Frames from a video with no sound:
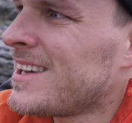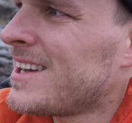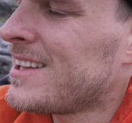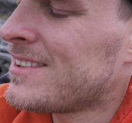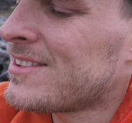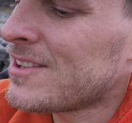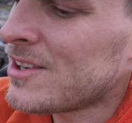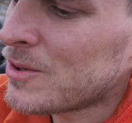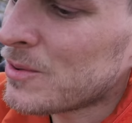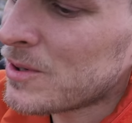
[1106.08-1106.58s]
I
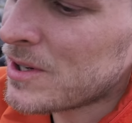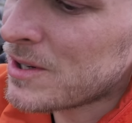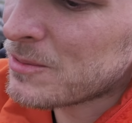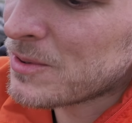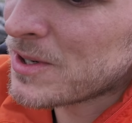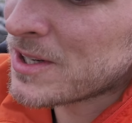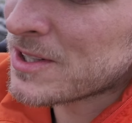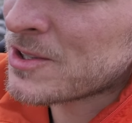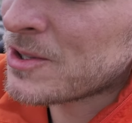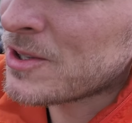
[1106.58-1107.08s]
don't know
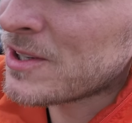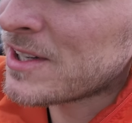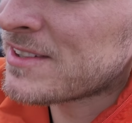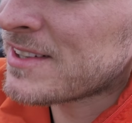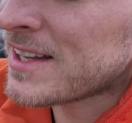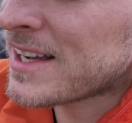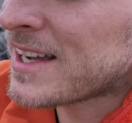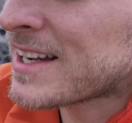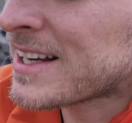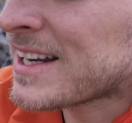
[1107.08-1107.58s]
what I'd call this,
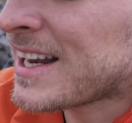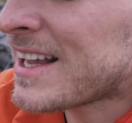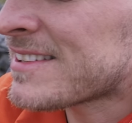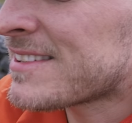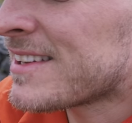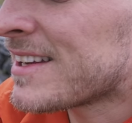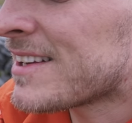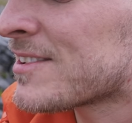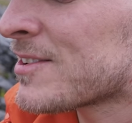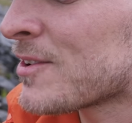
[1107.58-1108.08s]
like a
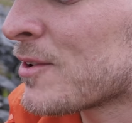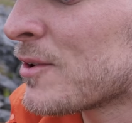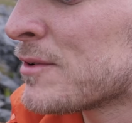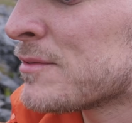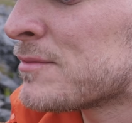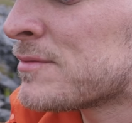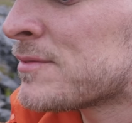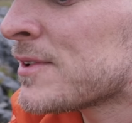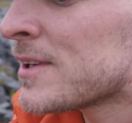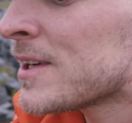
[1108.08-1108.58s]
classic sort
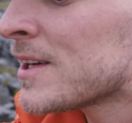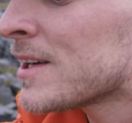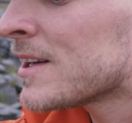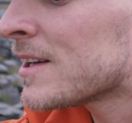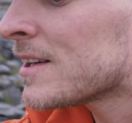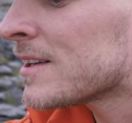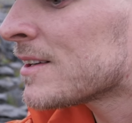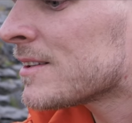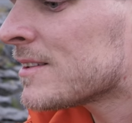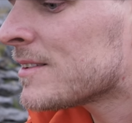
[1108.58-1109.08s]
of
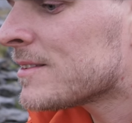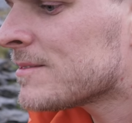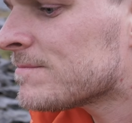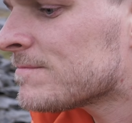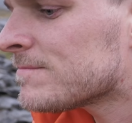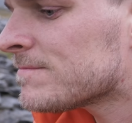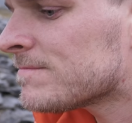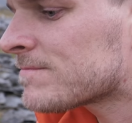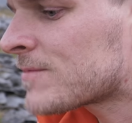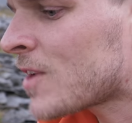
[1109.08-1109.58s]

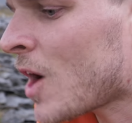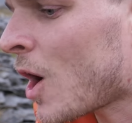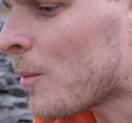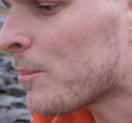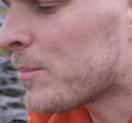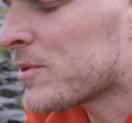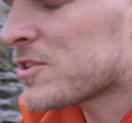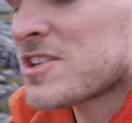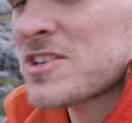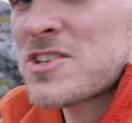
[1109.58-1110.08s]

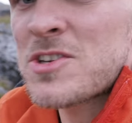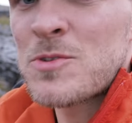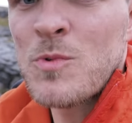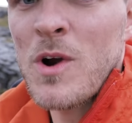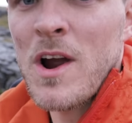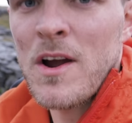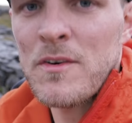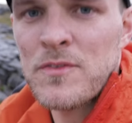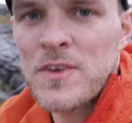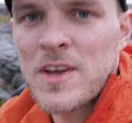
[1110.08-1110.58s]
composition
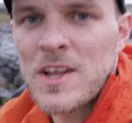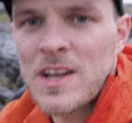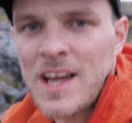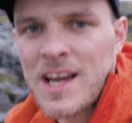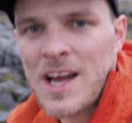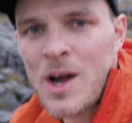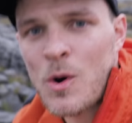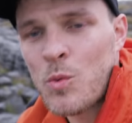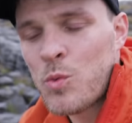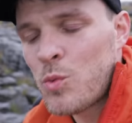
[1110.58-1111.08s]
where I feel
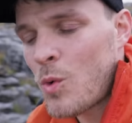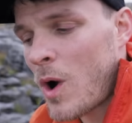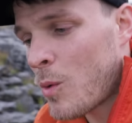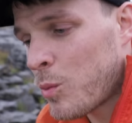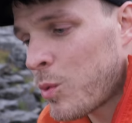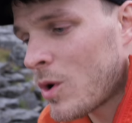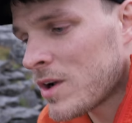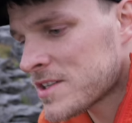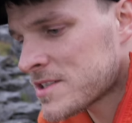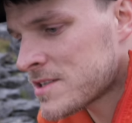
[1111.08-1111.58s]
like I
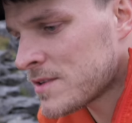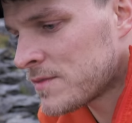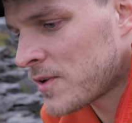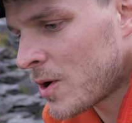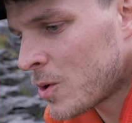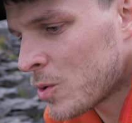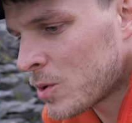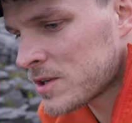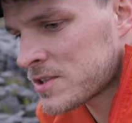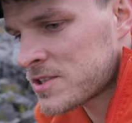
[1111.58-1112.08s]
want to
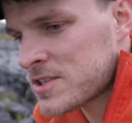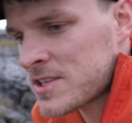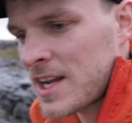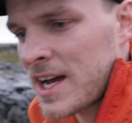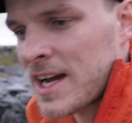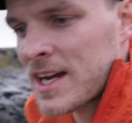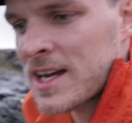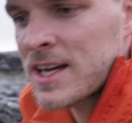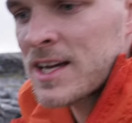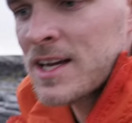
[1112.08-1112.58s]
focus stack,